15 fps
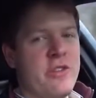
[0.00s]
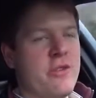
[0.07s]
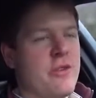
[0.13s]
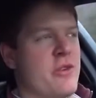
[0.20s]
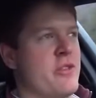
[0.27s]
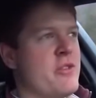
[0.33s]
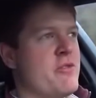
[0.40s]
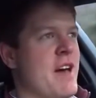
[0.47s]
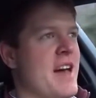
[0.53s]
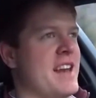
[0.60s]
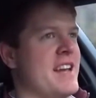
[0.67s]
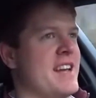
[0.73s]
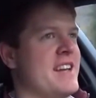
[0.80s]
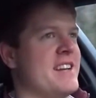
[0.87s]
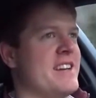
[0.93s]
through the
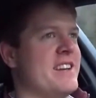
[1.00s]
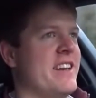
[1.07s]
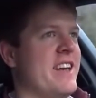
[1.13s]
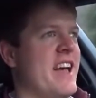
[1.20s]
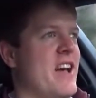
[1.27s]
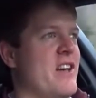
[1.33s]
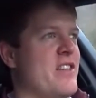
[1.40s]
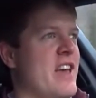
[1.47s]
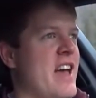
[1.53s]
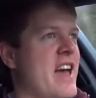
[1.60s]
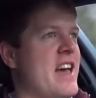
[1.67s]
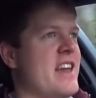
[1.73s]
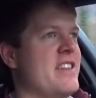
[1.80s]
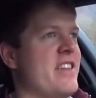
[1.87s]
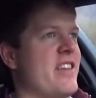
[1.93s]
valley, looking out
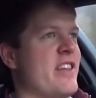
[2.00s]
ahead at the